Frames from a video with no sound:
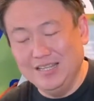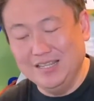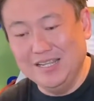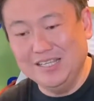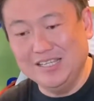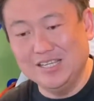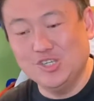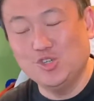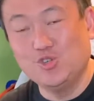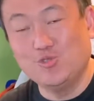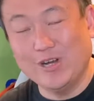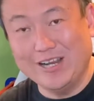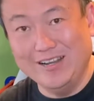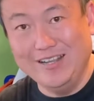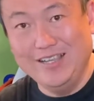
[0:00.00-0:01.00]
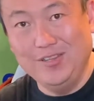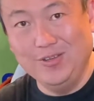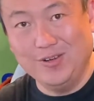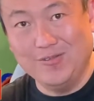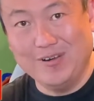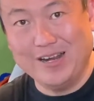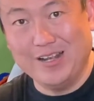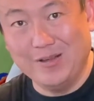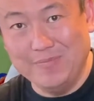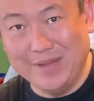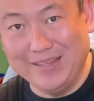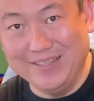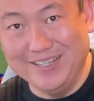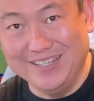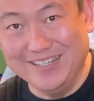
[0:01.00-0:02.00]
This is strictly not recommended.